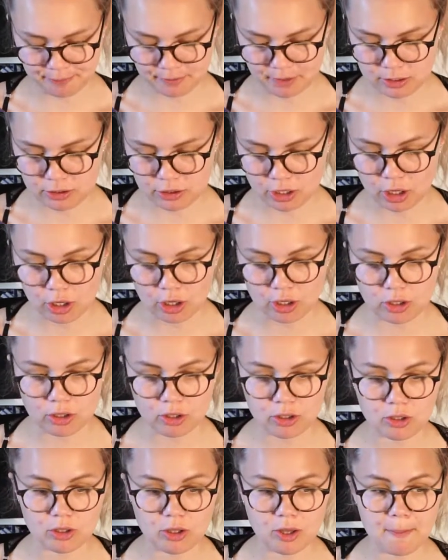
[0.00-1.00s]

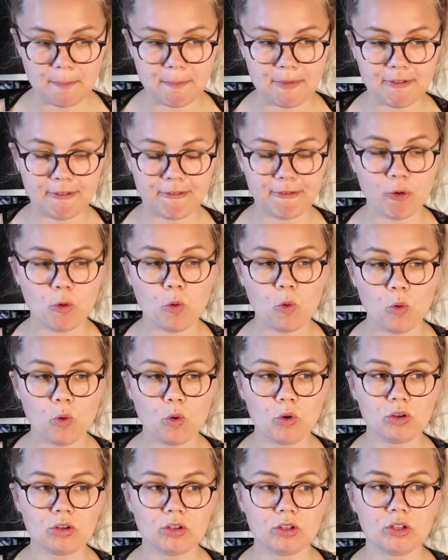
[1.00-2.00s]
So
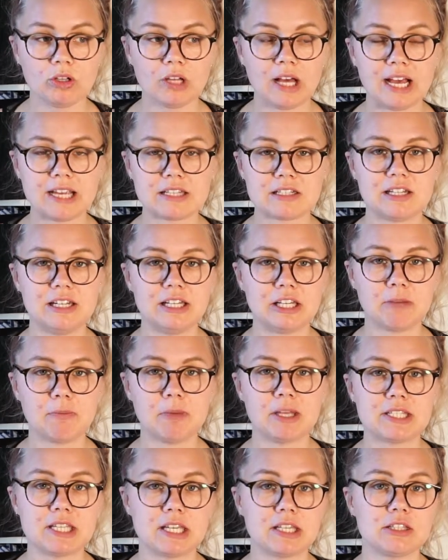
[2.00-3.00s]
before actually
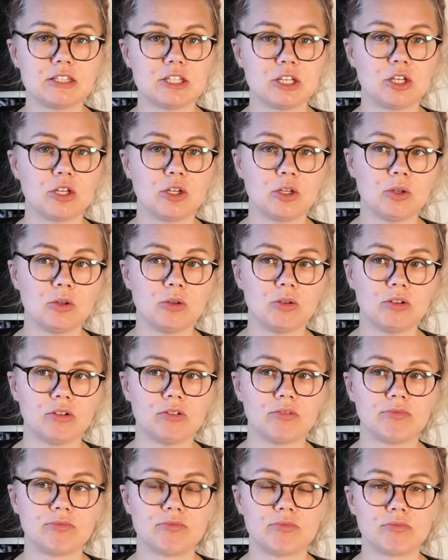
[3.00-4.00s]
committing to
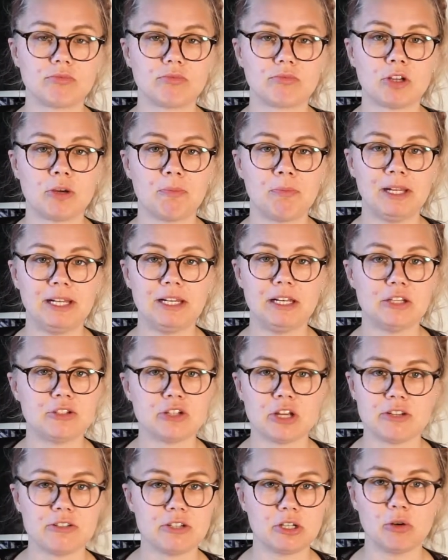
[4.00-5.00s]
completely
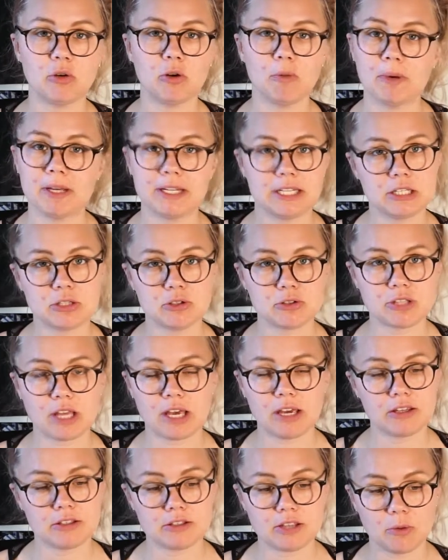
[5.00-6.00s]
changing all of my needles
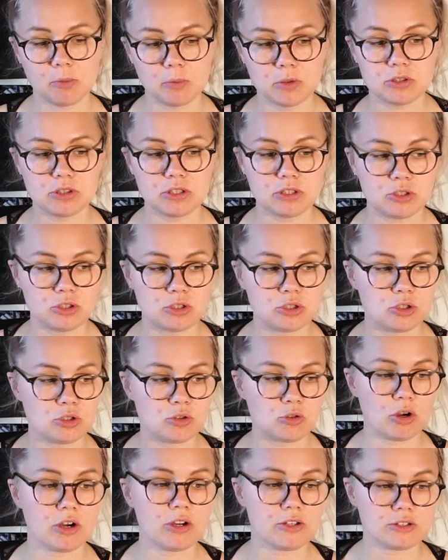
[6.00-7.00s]
out, I wanted to
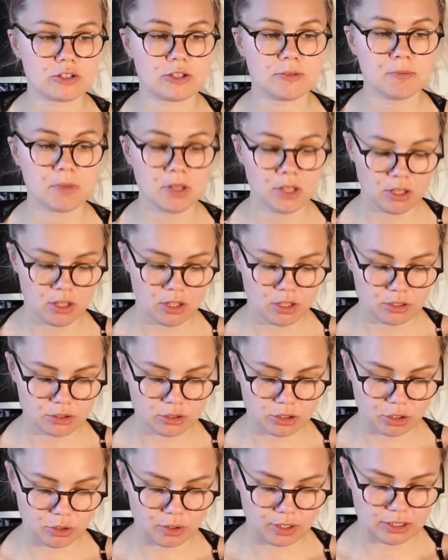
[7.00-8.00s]
try some,
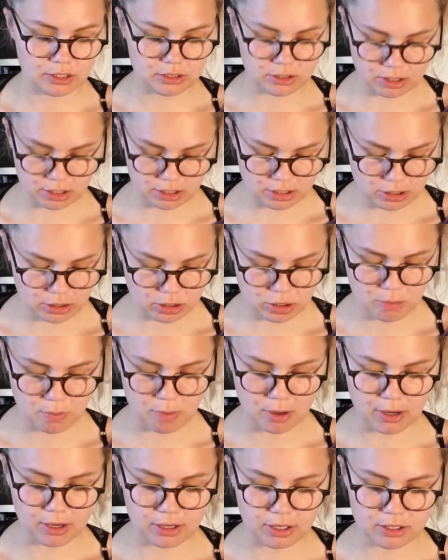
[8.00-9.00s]
so I decided to
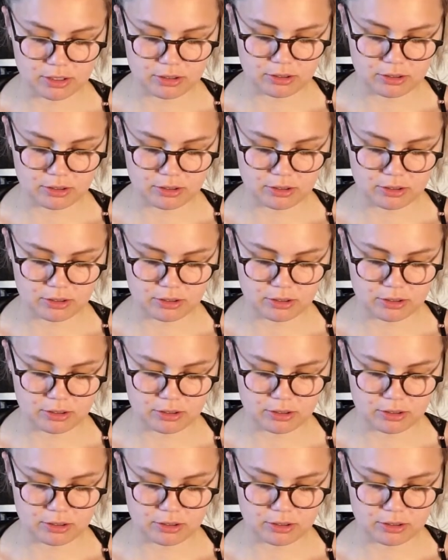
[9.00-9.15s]
buy